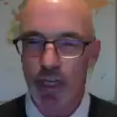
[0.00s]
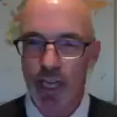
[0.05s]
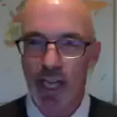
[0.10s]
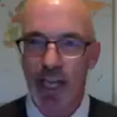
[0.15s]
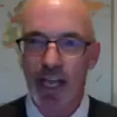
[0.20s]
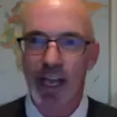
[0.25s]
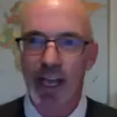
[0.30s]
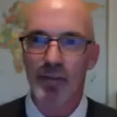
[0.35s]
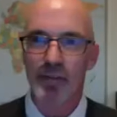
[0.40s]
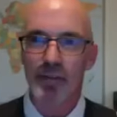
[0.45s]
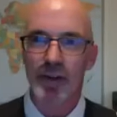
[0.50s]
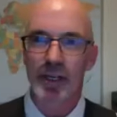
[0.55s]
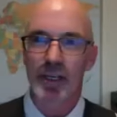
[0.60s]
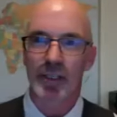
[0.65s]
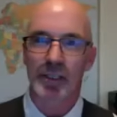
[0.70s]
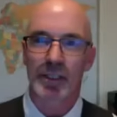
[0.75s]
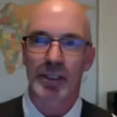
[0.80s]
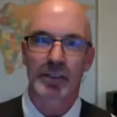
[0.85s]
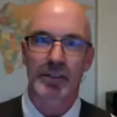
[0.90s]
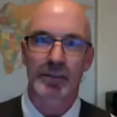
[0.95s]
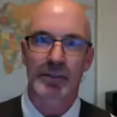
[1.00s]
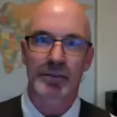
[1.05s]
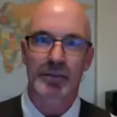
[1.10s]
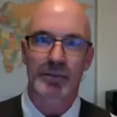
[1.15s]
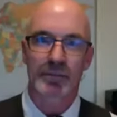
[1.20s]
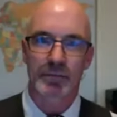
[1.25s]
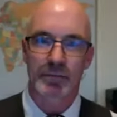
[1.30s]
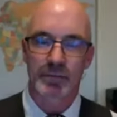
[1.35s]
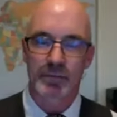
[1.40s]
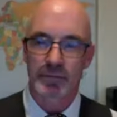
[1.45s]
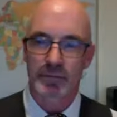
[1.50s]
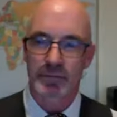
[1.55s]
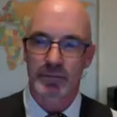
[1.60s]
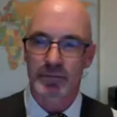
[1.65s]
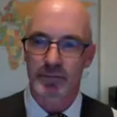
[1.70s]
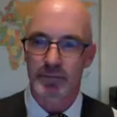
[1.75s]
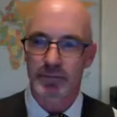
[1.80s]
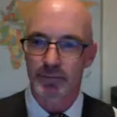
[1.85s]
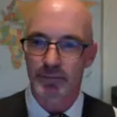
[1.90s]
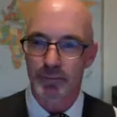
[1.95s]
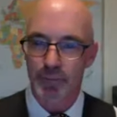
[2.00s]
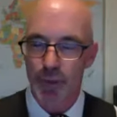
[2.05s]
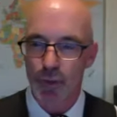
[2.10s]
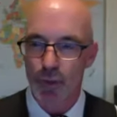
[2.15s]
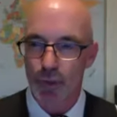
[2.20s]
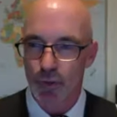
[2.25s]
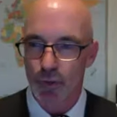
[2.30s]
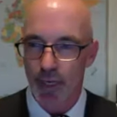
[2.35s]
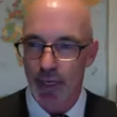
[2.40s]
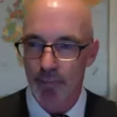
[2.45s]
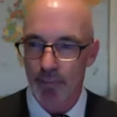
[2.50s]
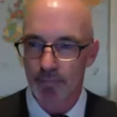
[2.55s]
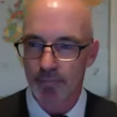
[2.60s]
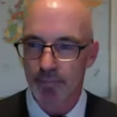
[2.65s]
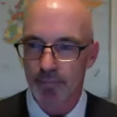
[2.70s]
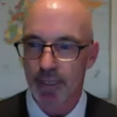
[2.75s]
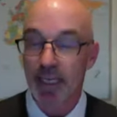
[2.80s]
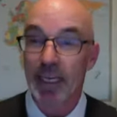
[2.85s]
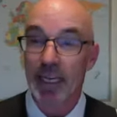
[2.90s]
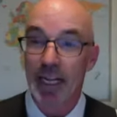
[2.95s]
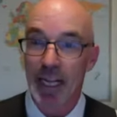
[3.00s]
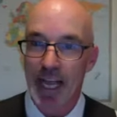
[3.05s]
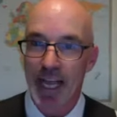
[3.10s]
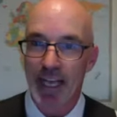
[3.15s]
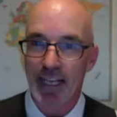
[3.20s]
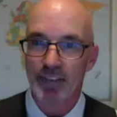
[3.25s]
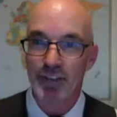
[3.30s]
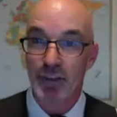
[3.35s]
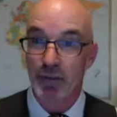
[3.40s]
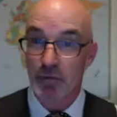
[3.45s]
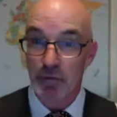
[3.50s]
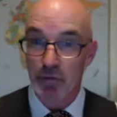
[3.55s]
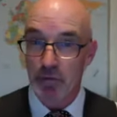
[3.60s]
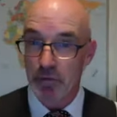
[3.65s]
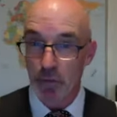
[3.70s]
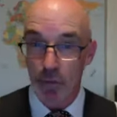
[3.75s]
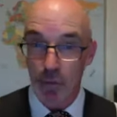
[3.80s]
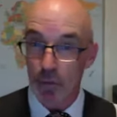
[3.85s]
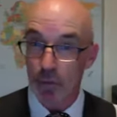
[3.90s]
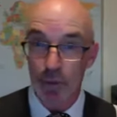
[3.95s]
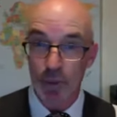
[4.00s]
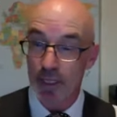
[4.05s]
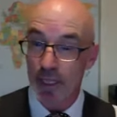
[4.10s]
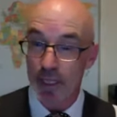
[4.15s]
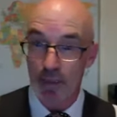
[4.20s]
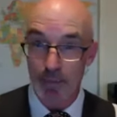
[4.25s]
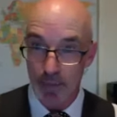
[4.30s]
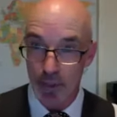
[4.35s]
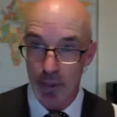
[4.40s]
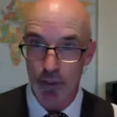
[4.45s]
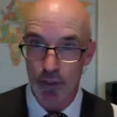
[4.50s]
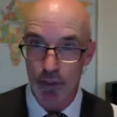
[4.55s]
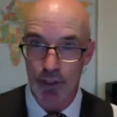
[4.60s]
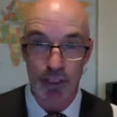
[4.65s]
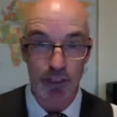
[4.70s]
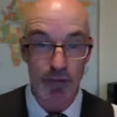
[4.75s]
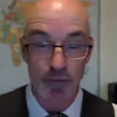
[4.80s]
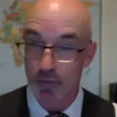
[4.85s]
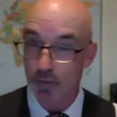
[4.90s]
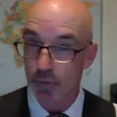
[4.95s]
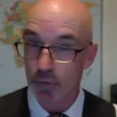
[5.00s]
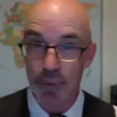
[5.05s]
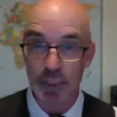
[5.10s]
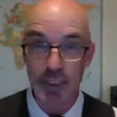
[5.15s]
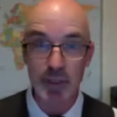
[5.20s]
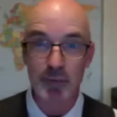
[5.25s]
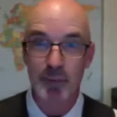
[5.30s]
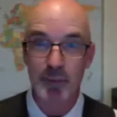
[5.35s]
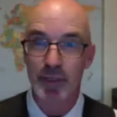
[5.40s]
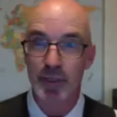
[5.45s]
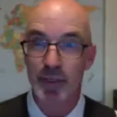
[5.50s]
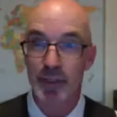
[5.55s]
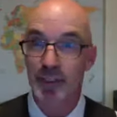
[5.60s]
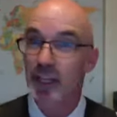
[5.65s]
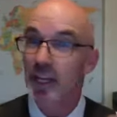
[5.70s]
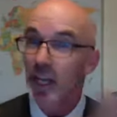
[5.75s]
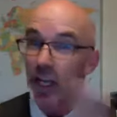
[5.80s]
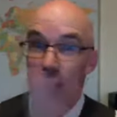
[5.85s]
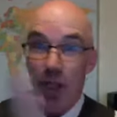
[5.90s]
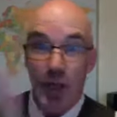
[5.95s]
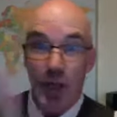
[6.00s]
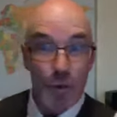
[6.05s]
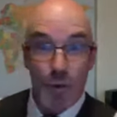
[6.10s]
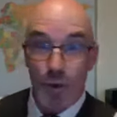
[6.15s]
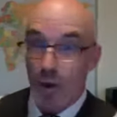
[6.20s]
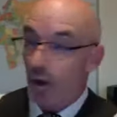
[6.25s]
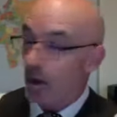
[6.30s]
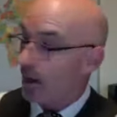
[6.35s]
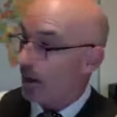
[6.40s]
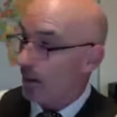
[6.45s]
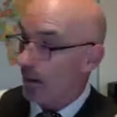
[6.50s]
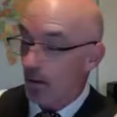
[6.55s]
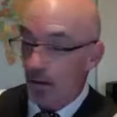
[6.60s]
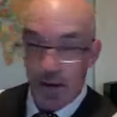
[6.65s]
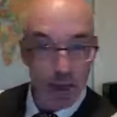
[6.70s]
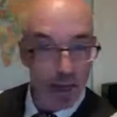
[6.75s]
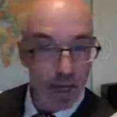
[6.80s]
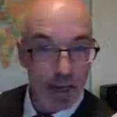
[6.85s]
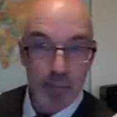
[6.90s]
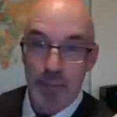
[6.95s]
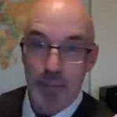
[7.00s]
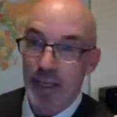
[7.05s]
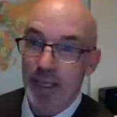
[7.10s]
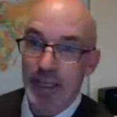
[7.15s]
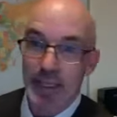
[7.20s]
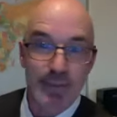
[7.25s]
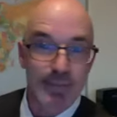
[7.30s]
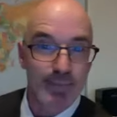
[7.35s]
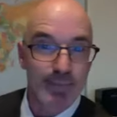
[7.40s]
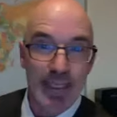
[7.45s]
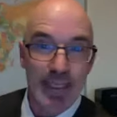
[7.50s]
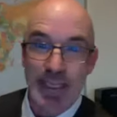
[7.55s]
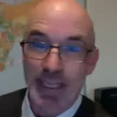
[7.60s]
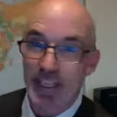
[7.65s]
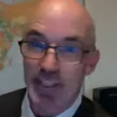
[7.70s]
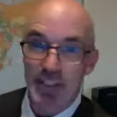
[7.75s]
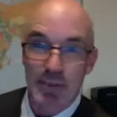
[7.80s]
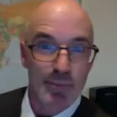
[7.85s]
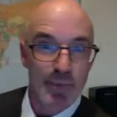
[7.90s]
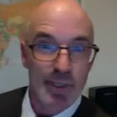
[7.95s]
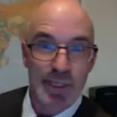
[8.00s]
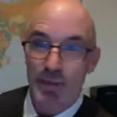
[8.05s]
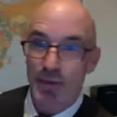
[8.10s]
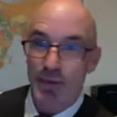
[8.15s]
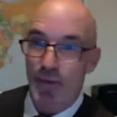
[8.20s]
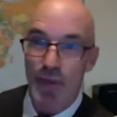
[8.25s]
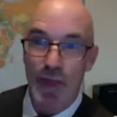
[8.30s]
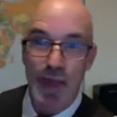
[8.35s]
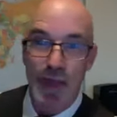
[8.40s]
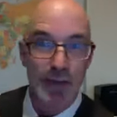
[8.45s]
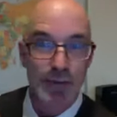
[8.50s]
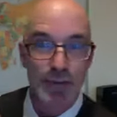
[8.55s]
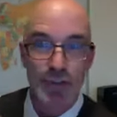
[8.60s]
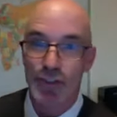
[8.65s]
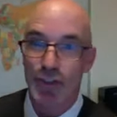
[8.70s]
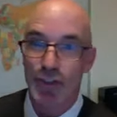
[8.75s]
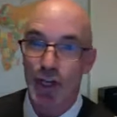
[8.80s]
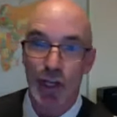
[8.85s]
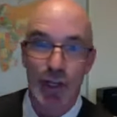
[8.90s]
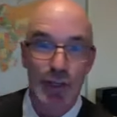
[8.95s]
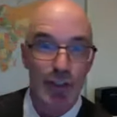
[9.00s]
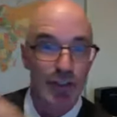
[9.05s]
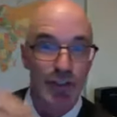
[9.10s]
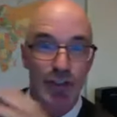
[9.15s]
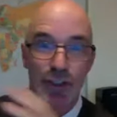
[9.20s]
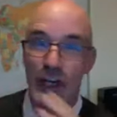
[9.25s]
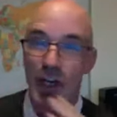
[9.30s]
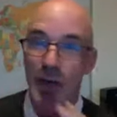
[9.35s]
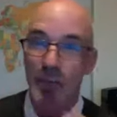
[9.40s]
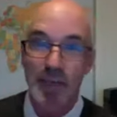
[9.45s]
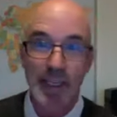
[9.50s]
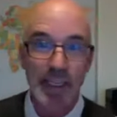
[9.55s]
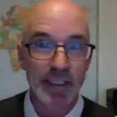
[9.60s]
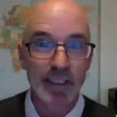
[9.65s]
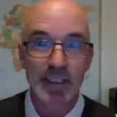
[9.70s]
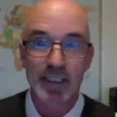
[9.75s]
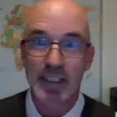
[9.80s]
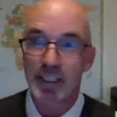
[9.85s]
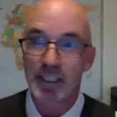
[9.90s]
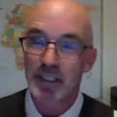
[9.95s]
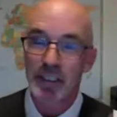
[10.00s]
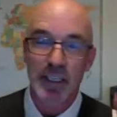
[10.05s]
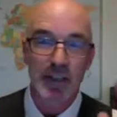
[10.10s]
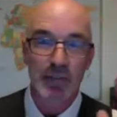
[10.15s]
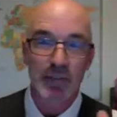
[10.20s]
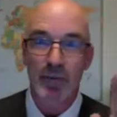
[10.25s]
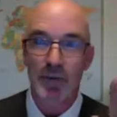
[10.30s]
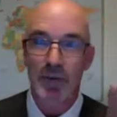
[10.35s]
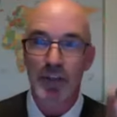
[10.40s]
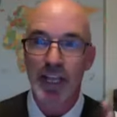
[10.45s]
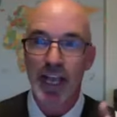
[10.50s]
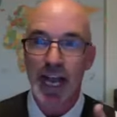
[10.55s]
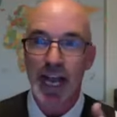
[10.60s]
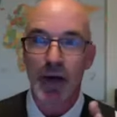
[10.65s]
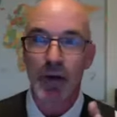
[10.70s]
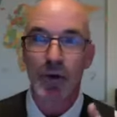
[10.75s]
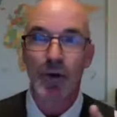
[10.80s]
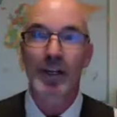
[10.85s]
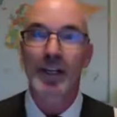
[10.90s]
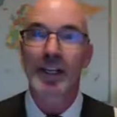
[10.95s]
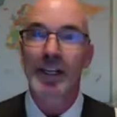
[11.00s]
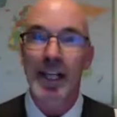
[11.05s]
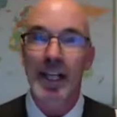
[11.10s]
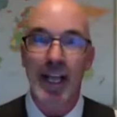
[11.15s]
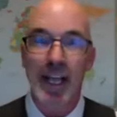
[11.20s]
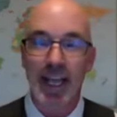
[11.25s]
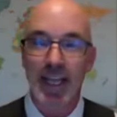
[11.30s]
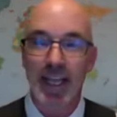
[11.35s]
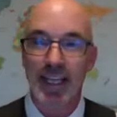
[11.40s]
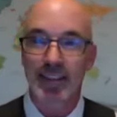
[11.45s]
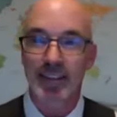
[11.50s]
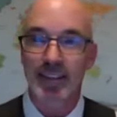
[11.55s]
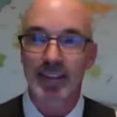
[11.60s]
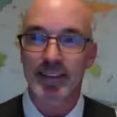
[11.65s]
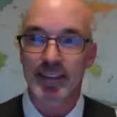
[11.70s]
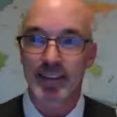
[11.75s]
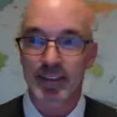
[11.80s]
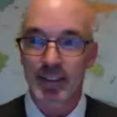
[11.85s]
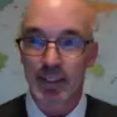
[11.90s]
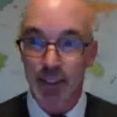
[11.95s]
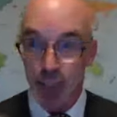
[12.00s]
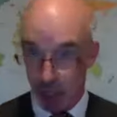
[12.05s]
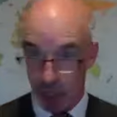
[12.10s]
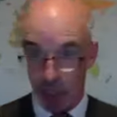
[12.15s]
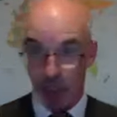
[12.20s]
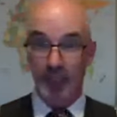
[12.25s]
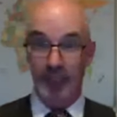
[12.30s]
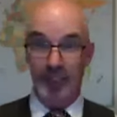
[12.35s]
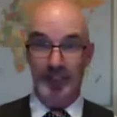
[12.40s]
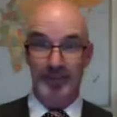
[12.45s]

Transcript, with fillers: a half hour program, a class, a full immersion, a full experience. I paid a guest speaker one thousand dollars to come in for the hour and talk